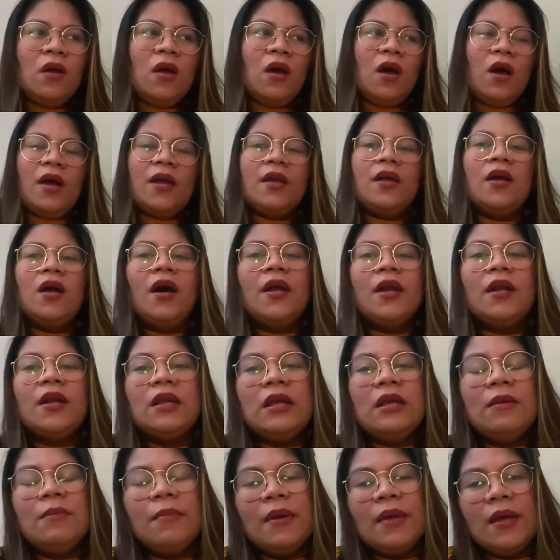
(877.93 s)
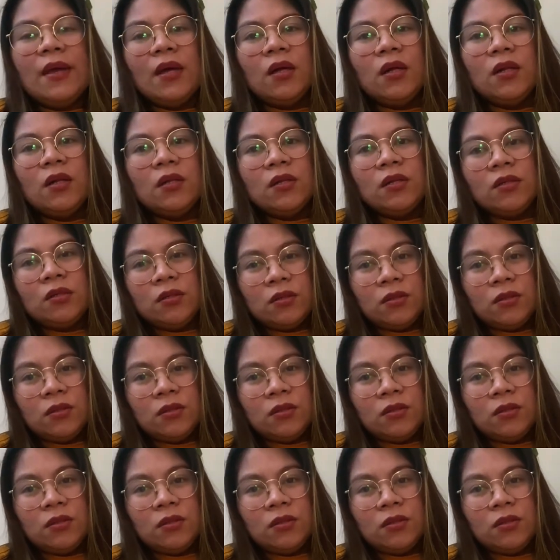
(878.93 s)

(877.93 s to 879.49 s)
I got an email